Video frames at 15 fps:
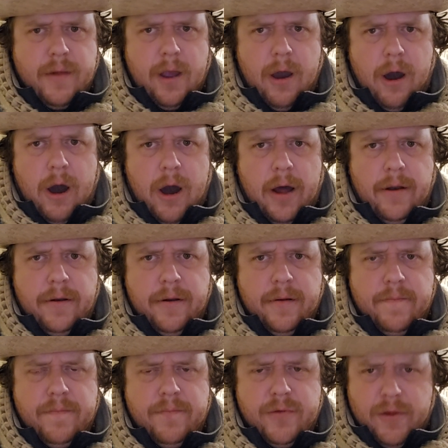on
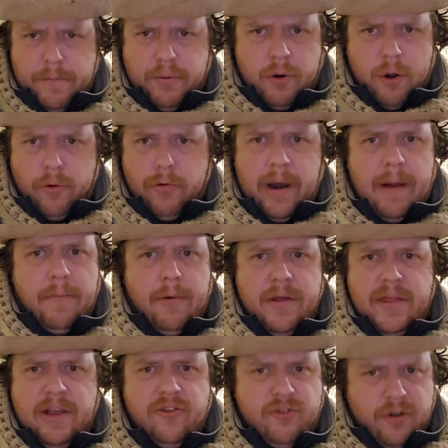the program when
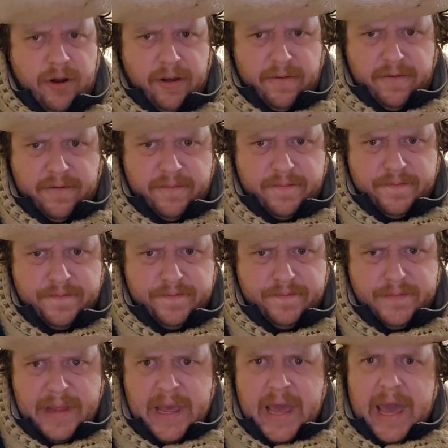they should have.
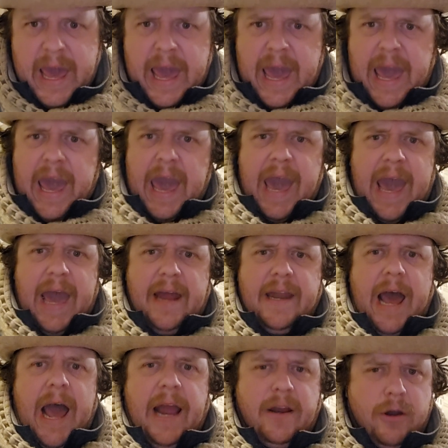And
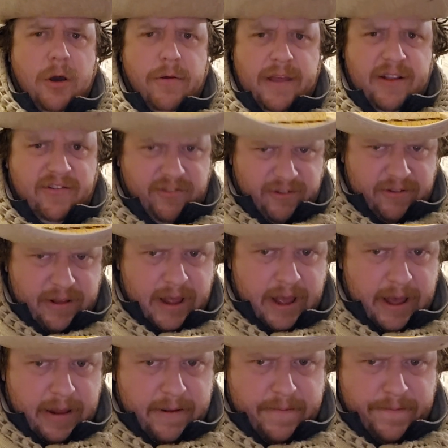I know that's
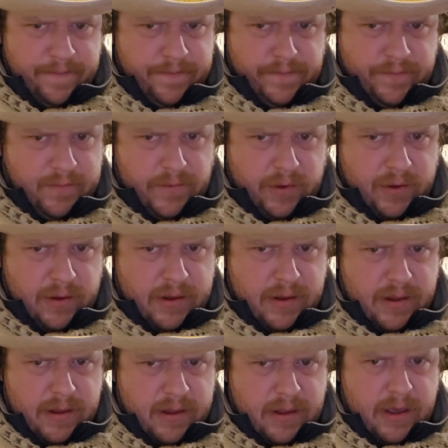not
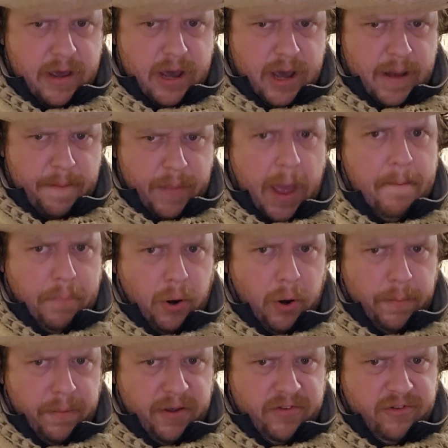a
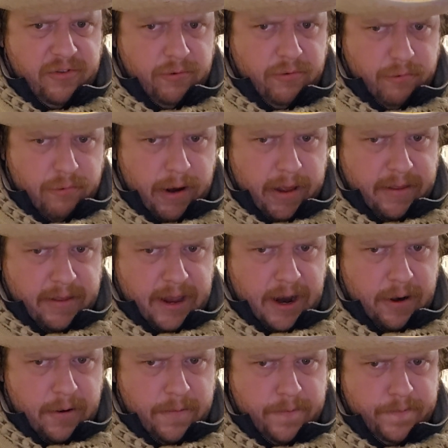purpose right there.